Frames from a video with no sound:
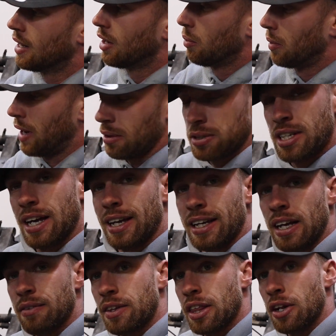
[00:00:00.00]
When I was
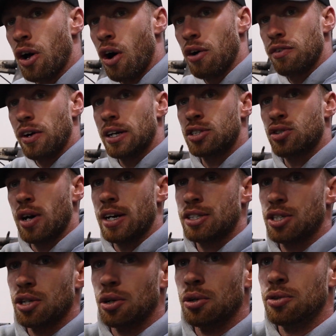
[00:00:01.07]
taking everything off, I tried
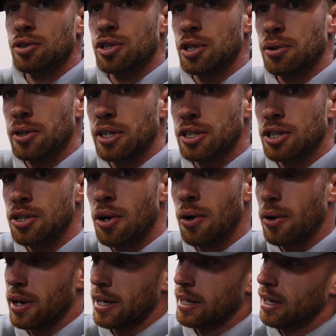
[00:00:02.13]
to undo this
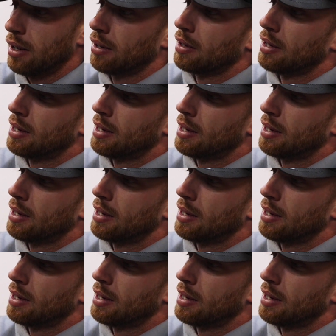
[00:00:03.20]
nut here,